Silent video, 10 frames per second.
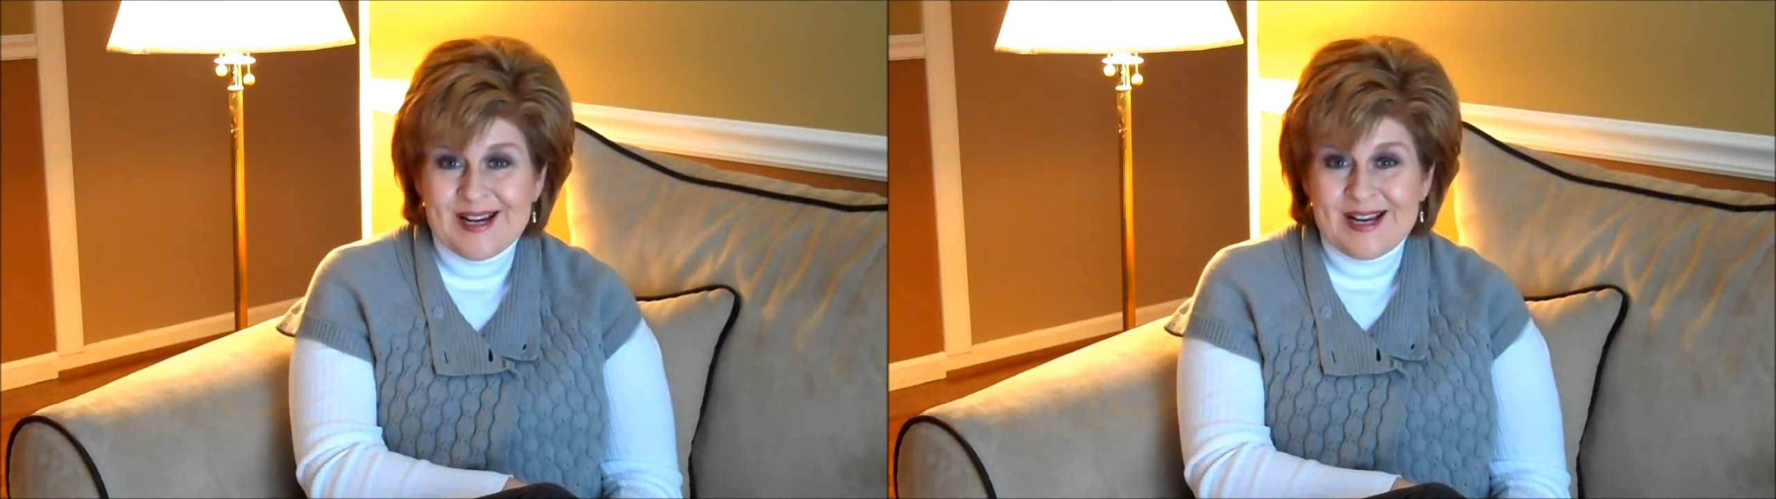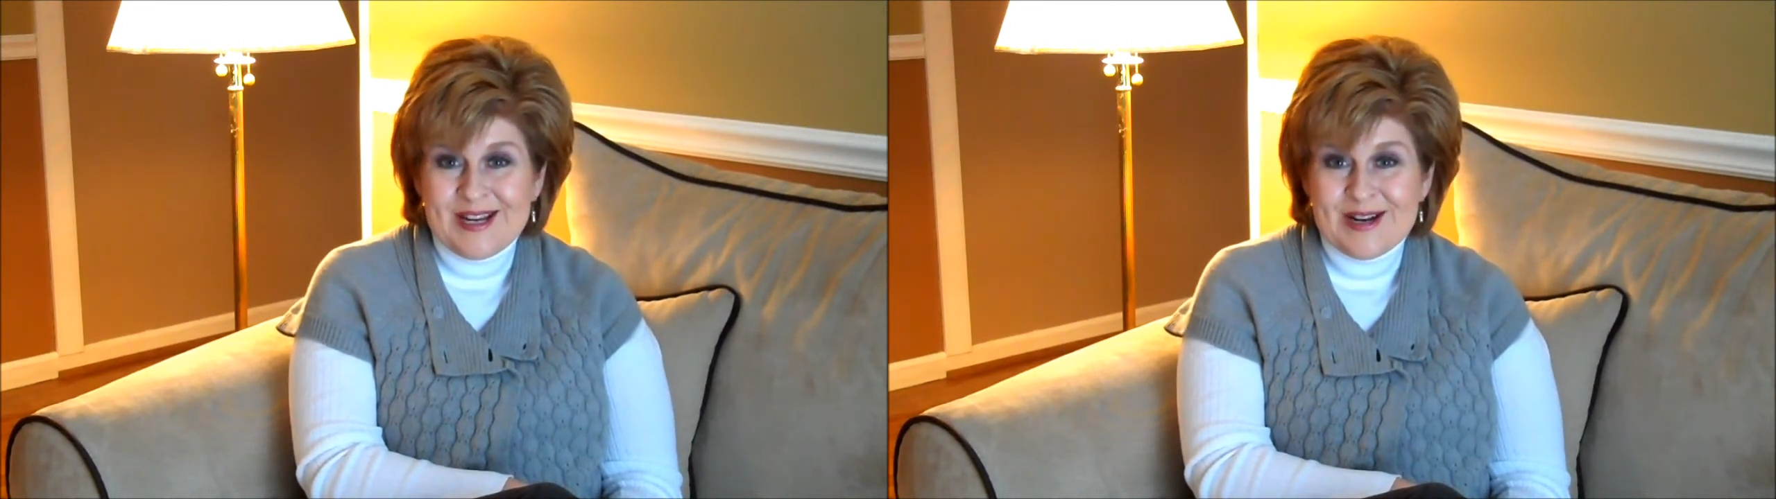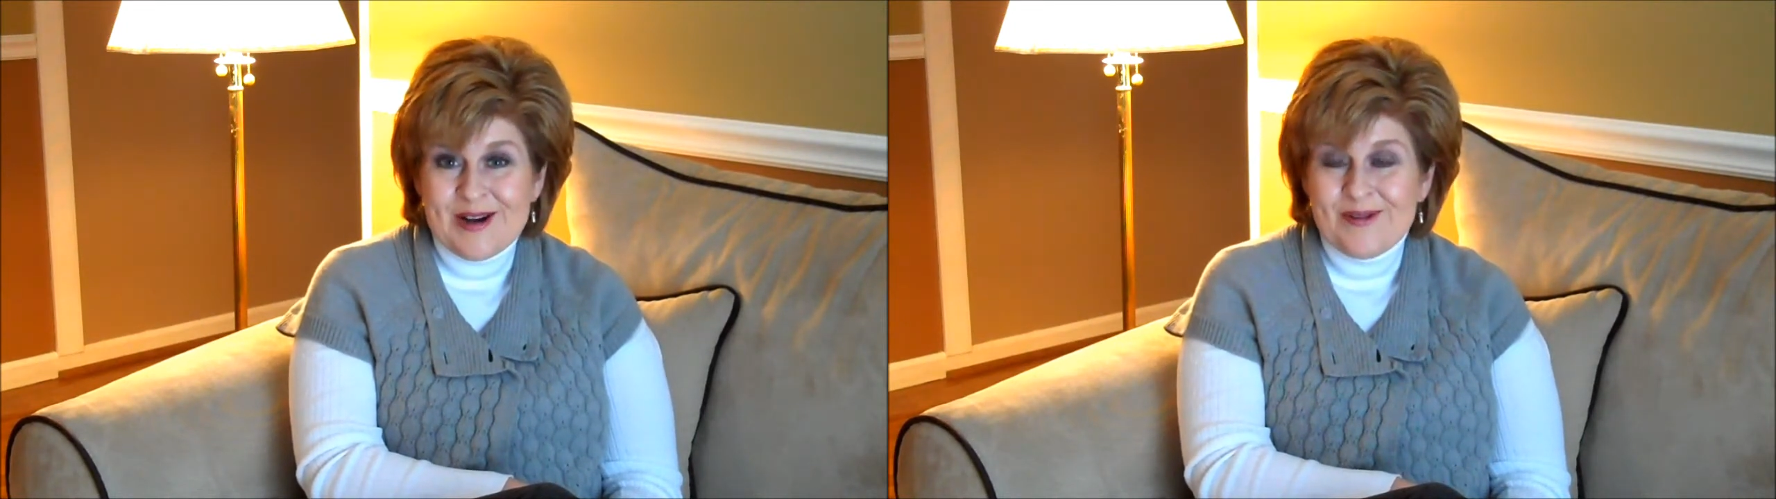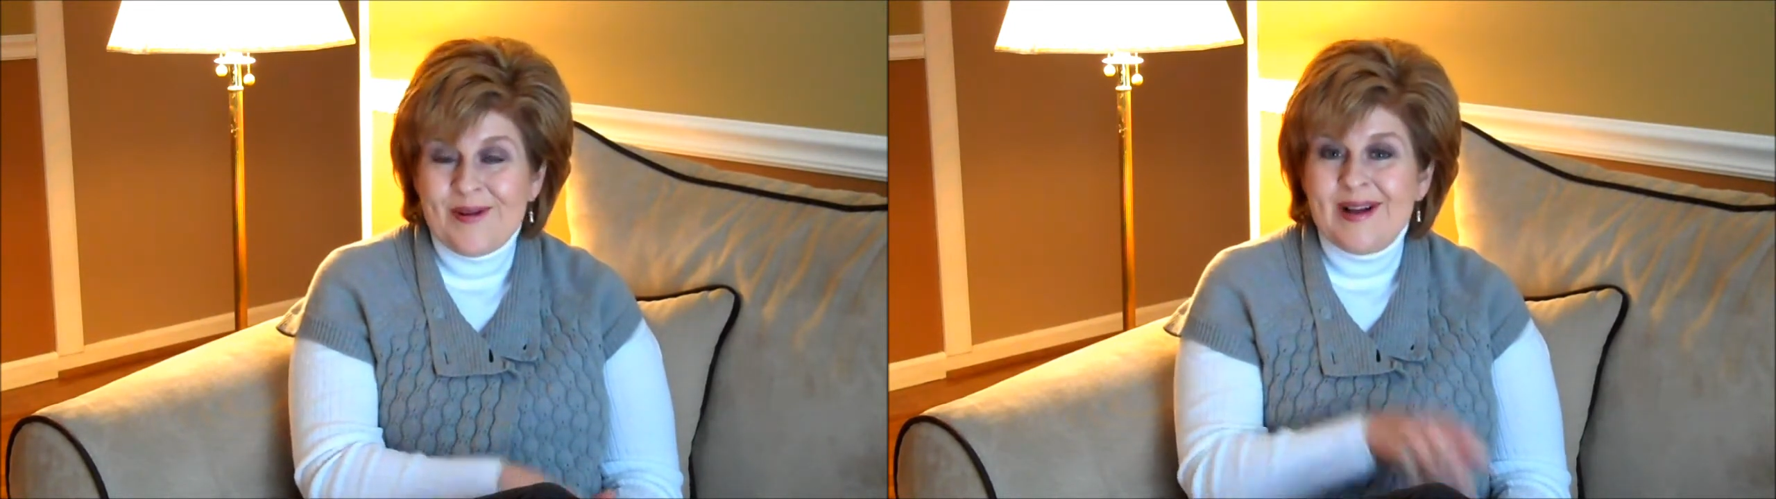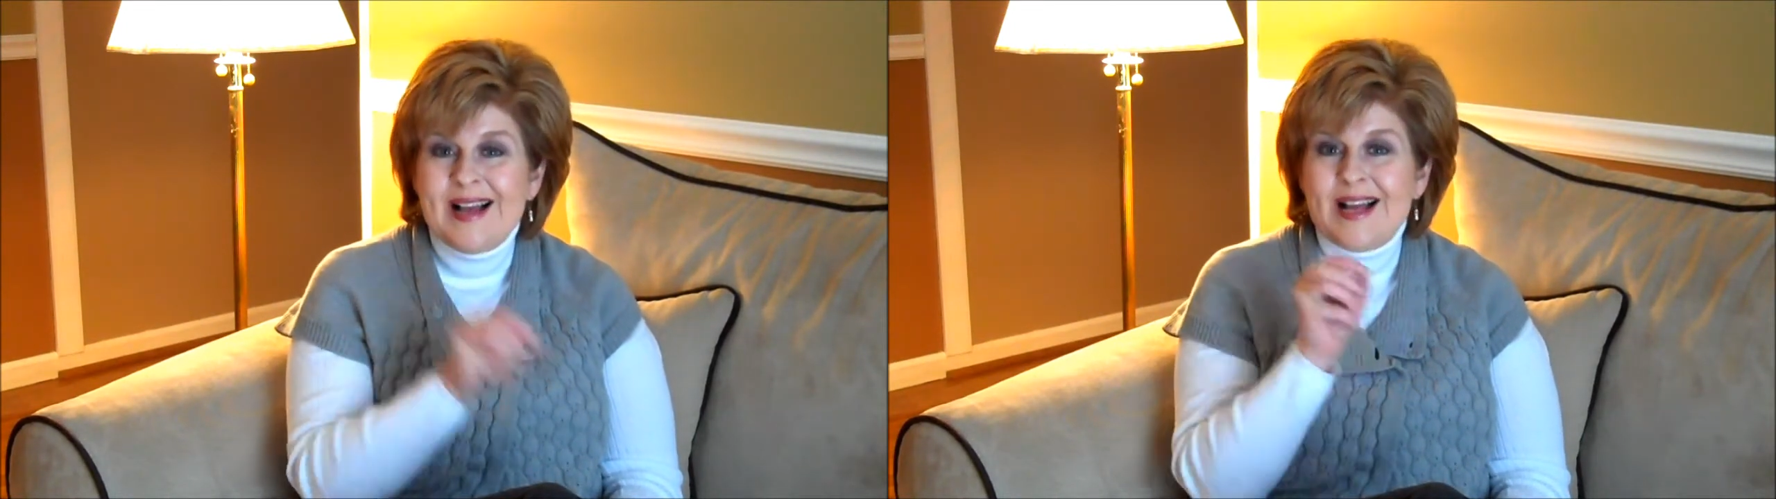You know,
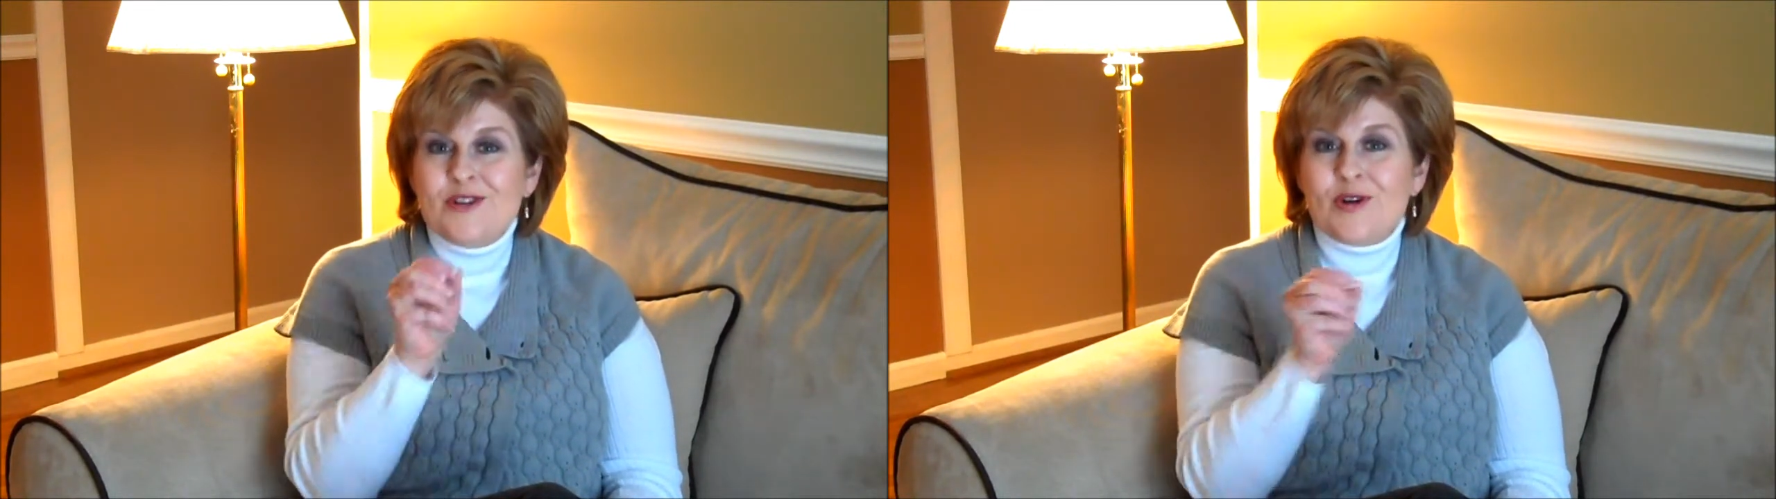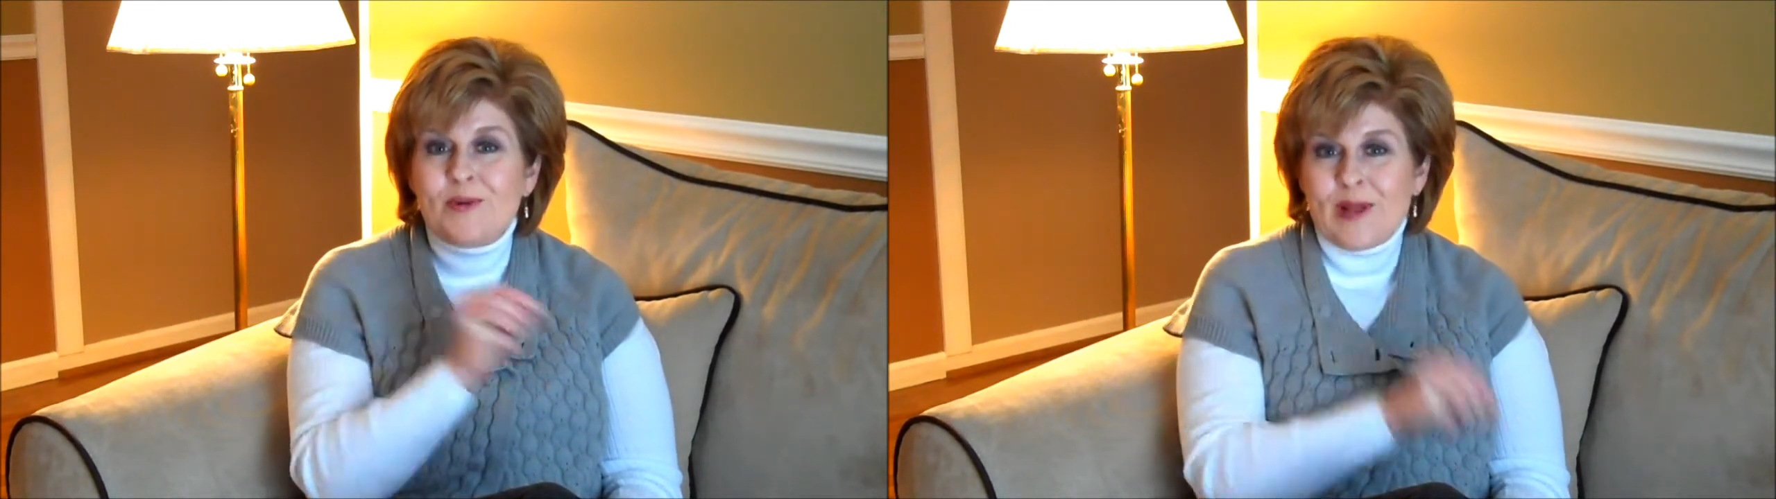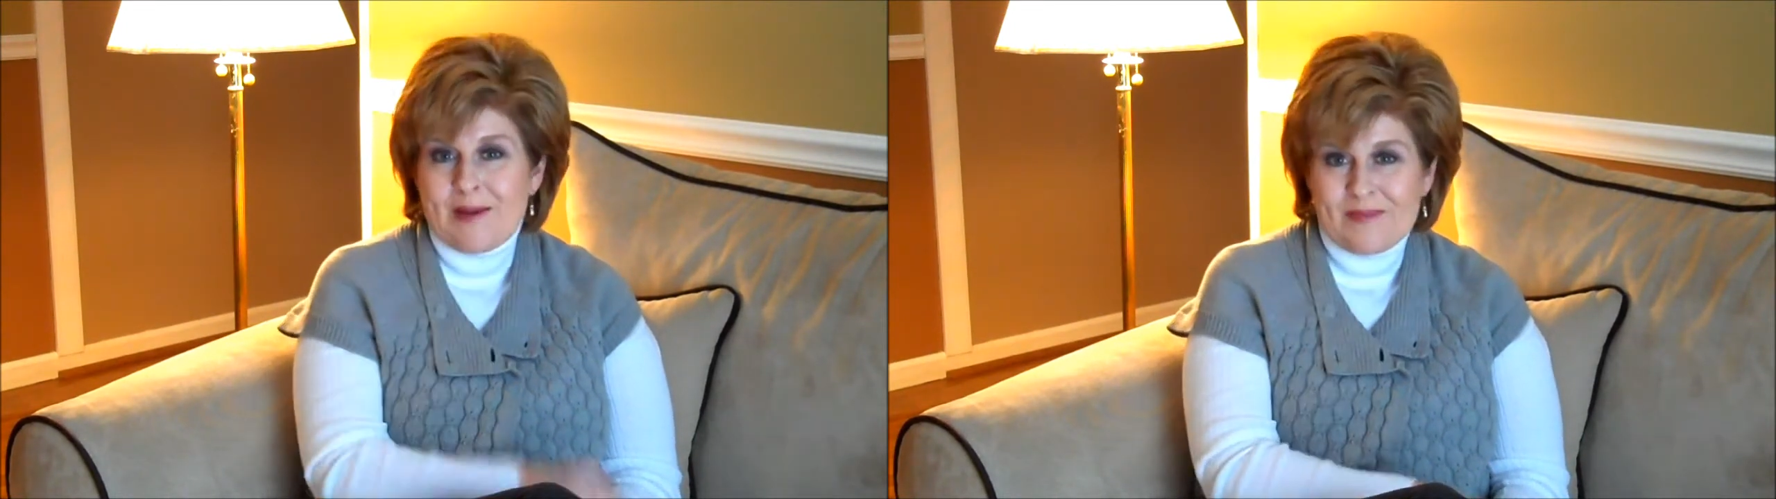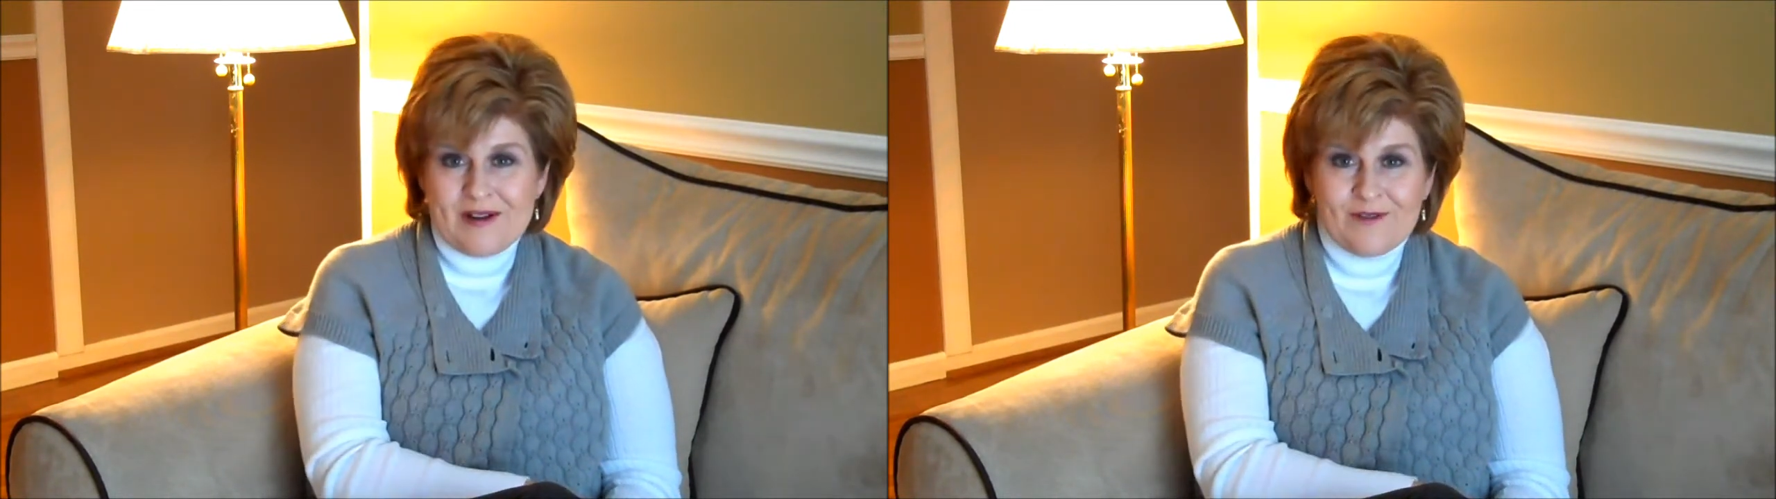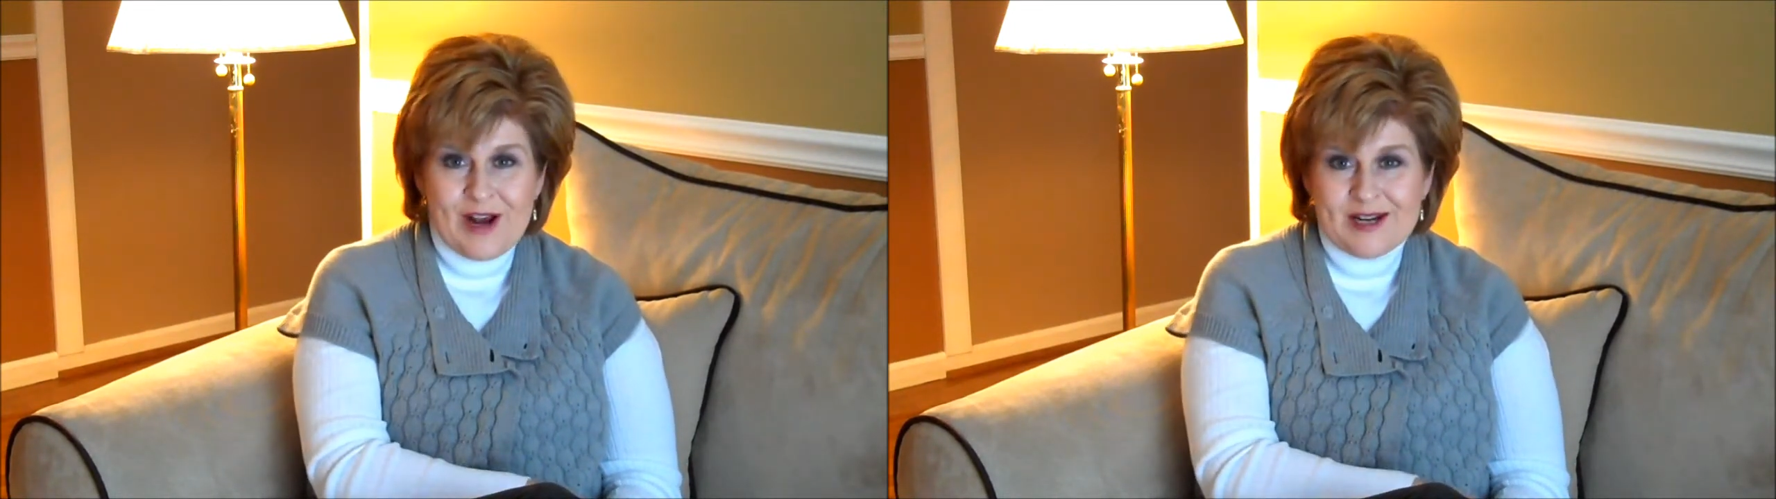Triple M, my
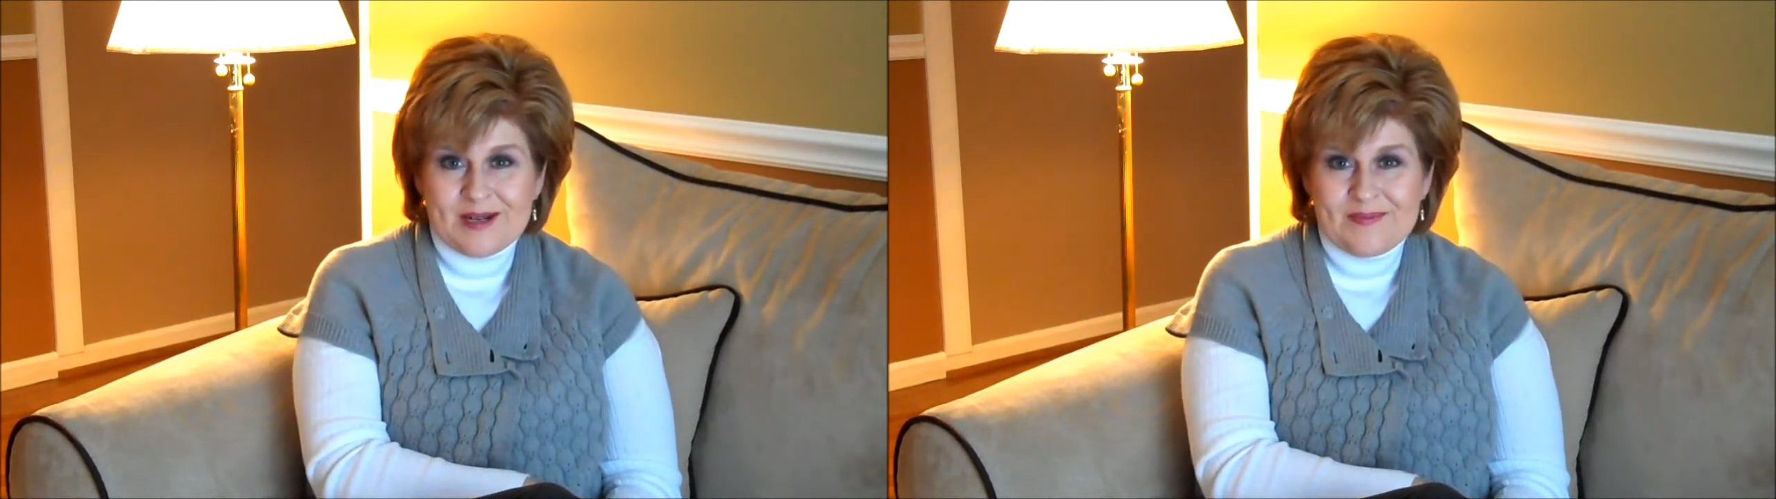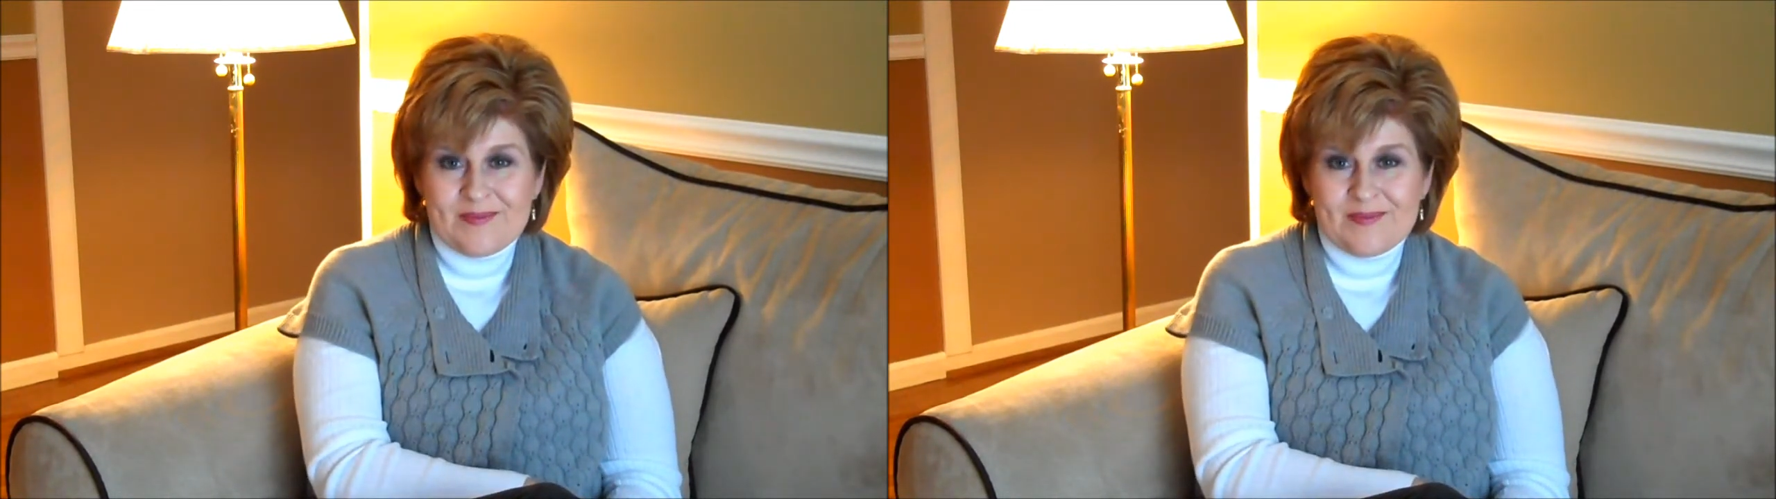friend.